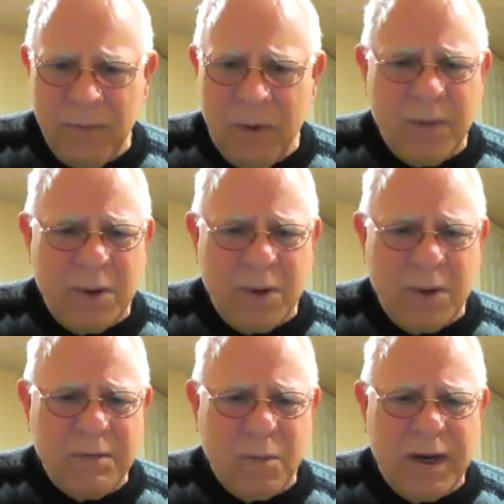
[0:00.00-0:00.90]

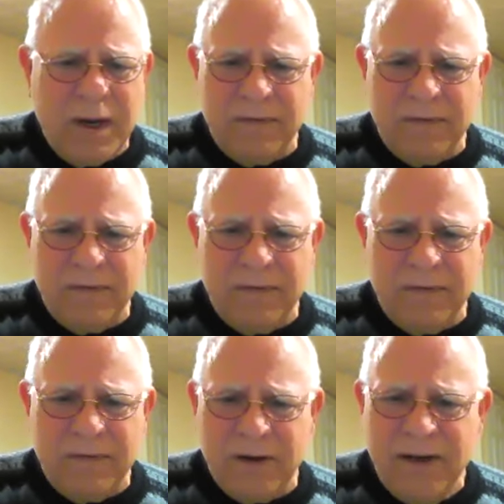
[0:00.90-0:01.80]
most of them would
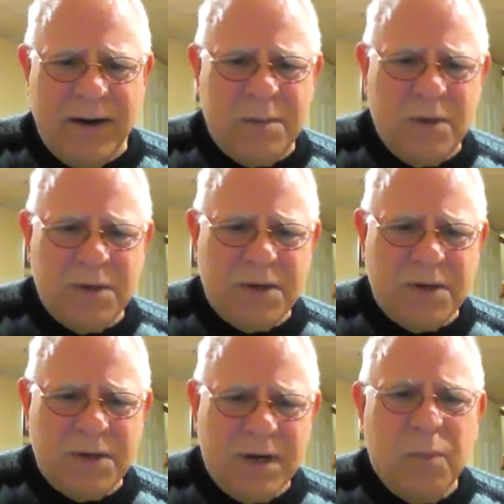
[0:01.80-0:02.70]
have their
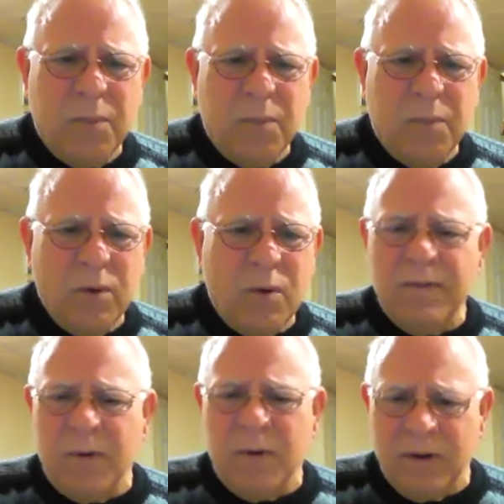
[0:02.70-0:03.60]
animals put
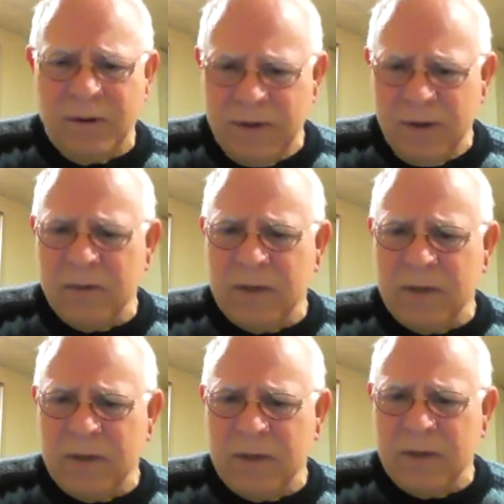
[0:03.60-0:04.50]
away for
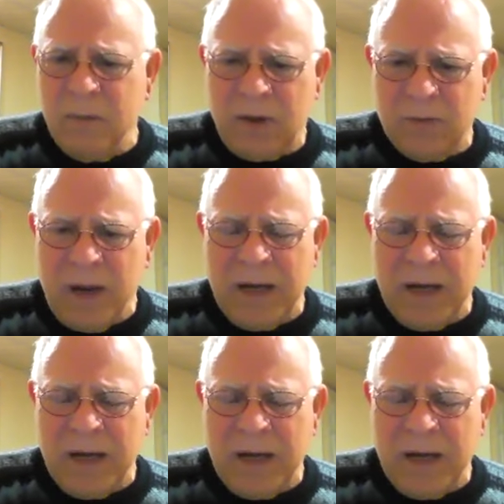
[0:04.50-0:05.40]
somewhere
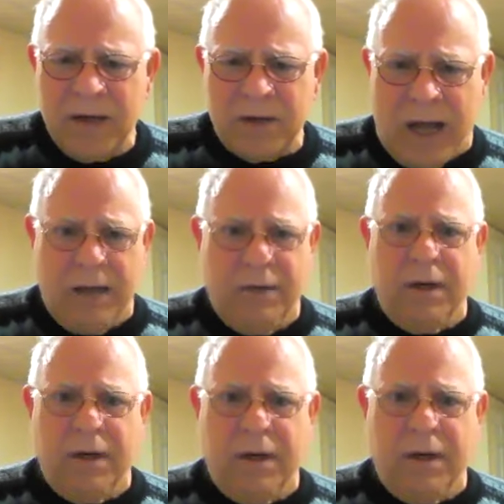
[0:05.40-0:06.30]
close by, not just
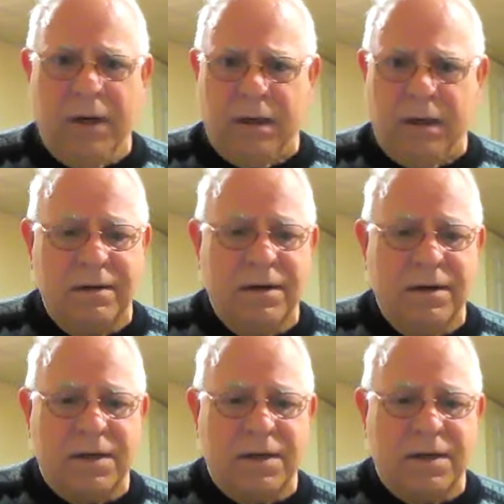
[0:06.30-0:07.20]
out in the
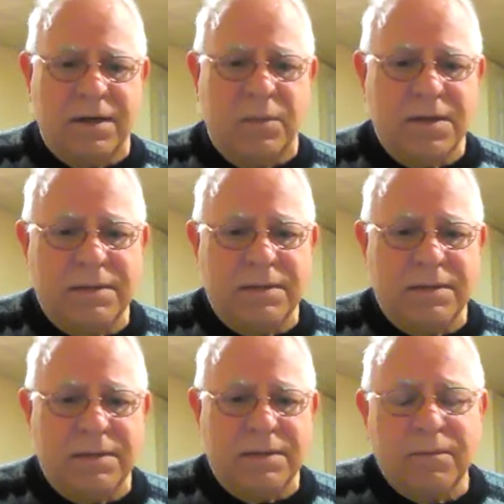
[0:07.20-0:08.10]
hills
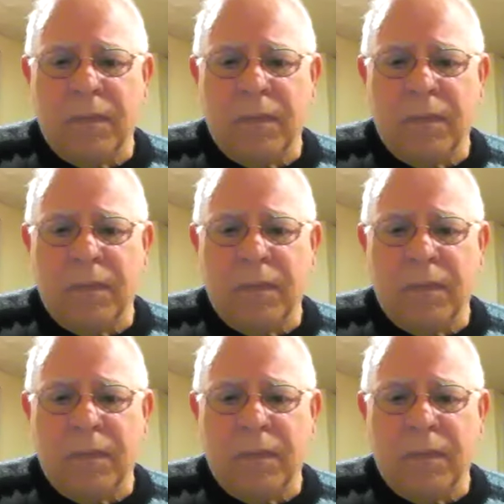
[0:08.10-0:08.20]
someplace.